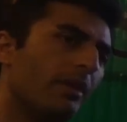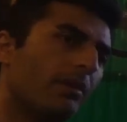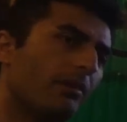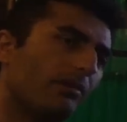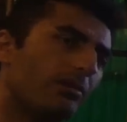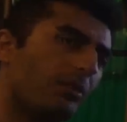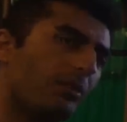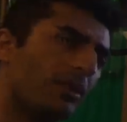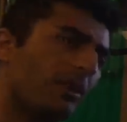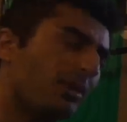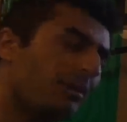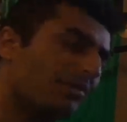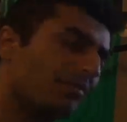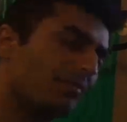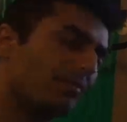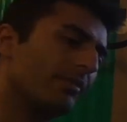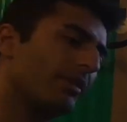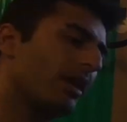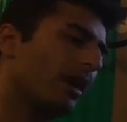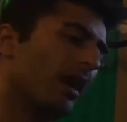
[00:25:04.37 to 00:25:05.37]
where
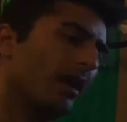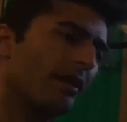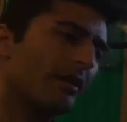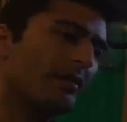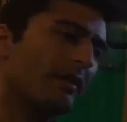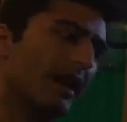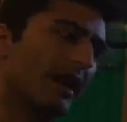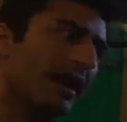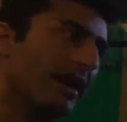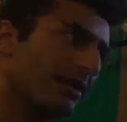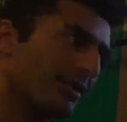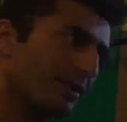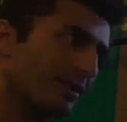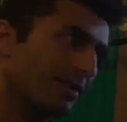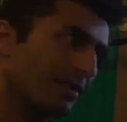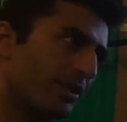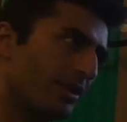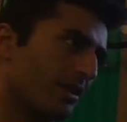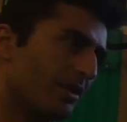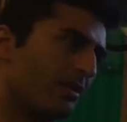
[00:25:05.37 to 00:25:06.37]
undergrads
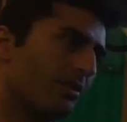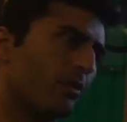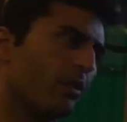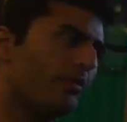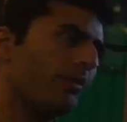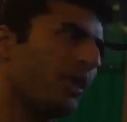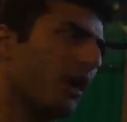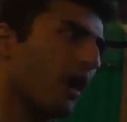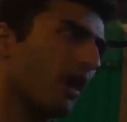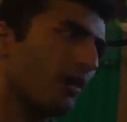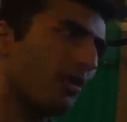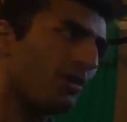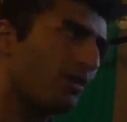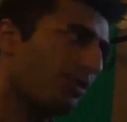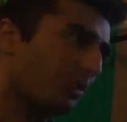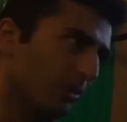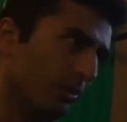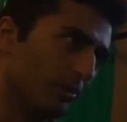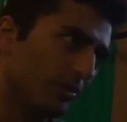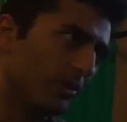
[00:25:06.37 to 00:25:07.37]
or even high school